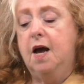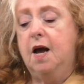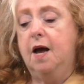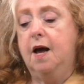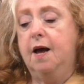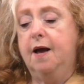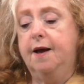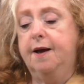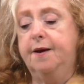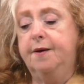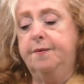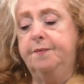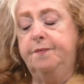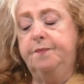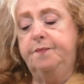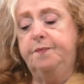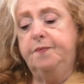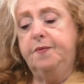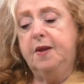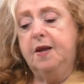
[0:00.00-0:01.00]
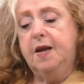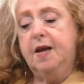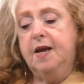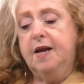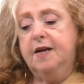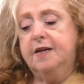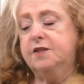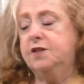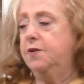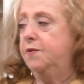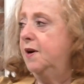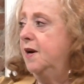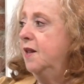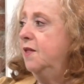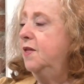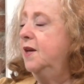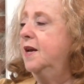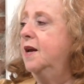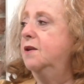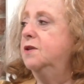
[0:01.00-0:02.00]
Um, Is there
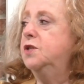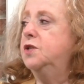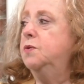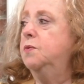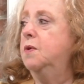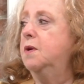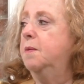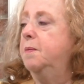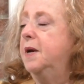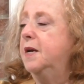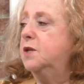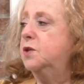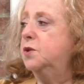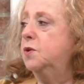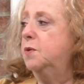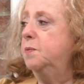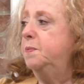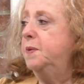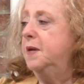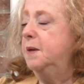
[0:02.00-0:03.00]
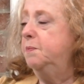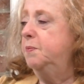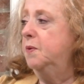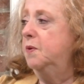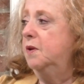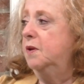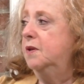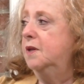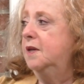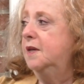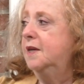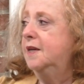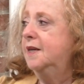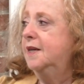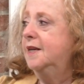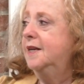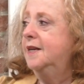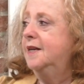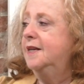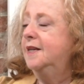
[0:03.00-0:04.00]
anything else you want to make sure people
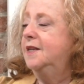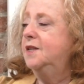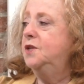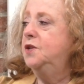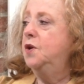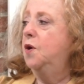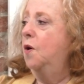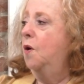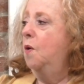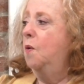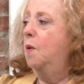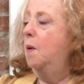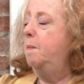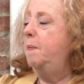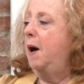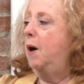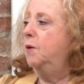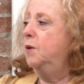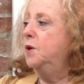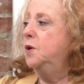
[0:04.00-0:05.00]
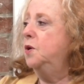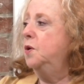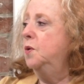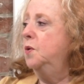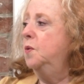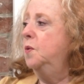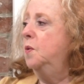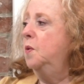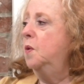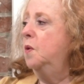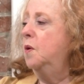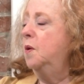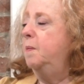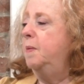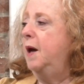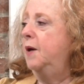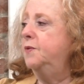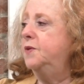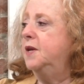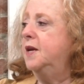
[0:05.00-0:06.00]
know about you or
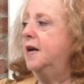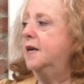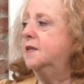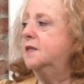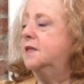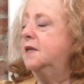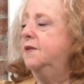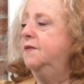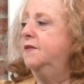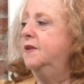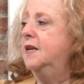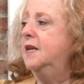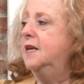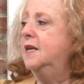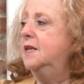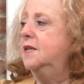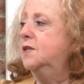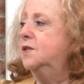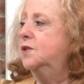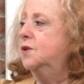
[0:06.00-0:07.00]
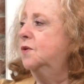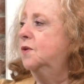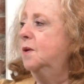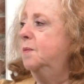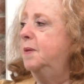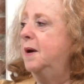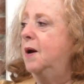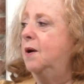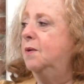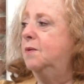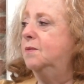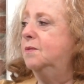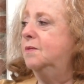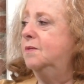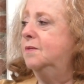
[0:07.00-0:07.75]
about the activities or about,